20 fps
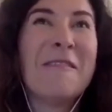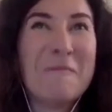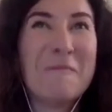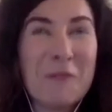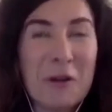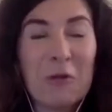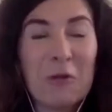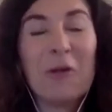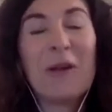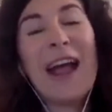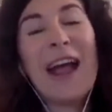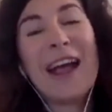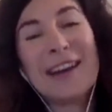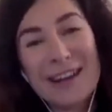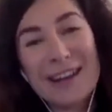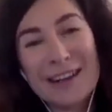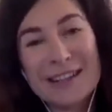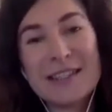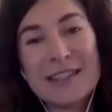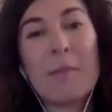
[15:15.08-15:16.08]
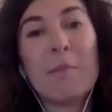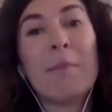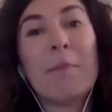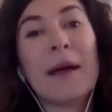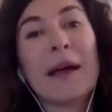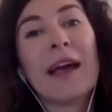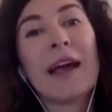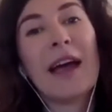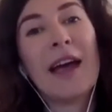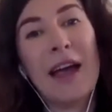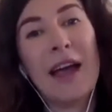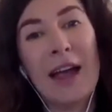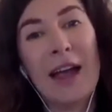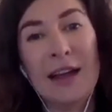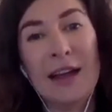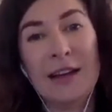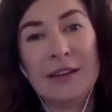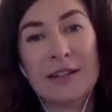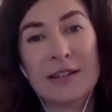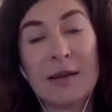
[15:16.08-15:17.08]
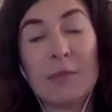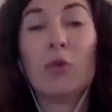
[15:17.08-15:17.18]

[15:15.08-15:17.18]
creating some bigger and